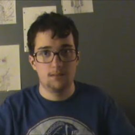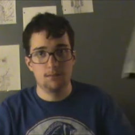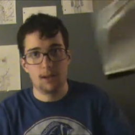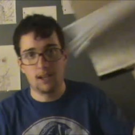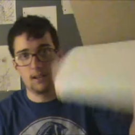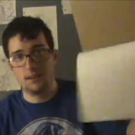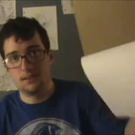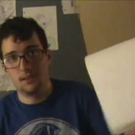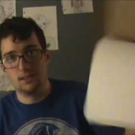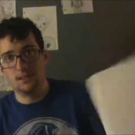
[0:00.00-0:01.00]
mega
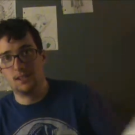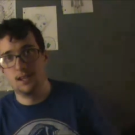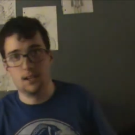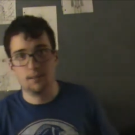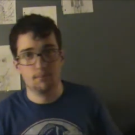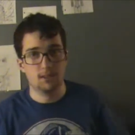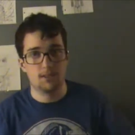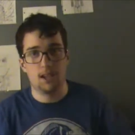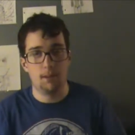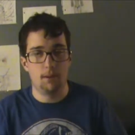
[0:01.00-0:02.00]
dungeon that I'm just
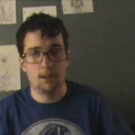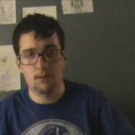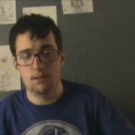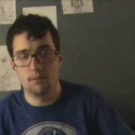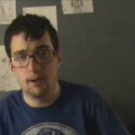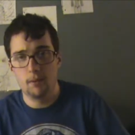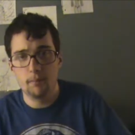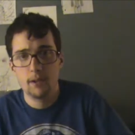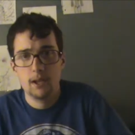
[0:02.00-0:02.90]
diabolical about.